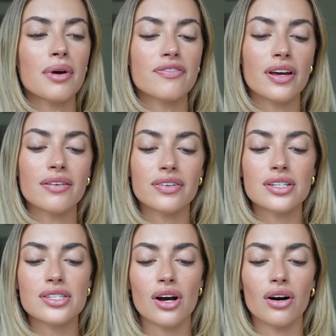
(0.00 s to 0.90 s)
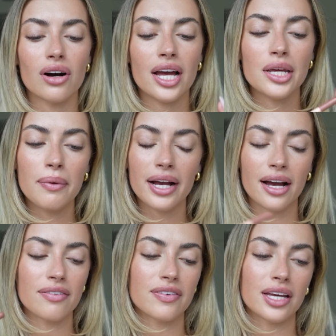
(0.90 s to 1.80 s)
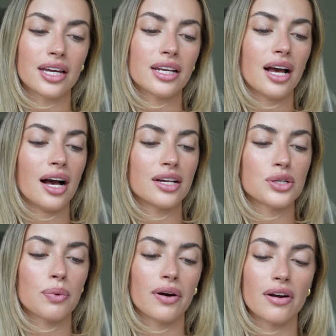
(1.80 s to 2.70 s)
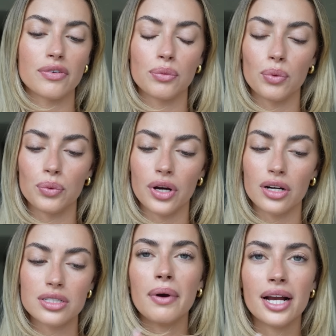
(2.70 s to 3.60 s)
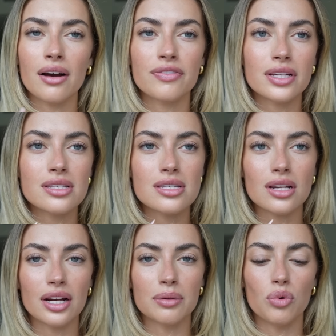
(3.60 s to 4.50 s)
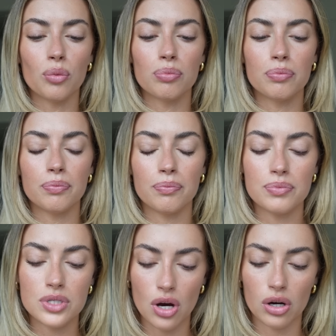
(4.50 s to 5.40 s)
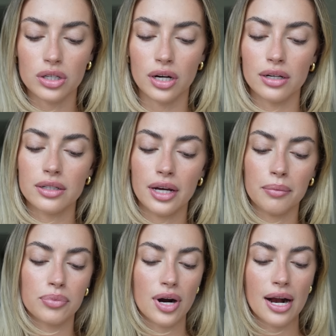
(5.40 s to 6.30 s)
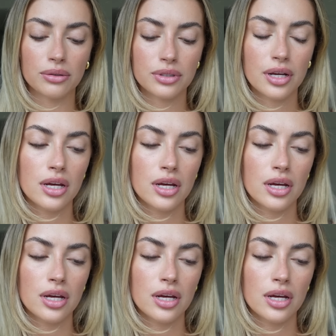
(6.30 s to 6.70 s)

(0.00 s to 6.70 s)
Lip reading: My favorites are Anywhere Caffeine and Wherever Walnut. Where Caffeine's slightly more darker and brown.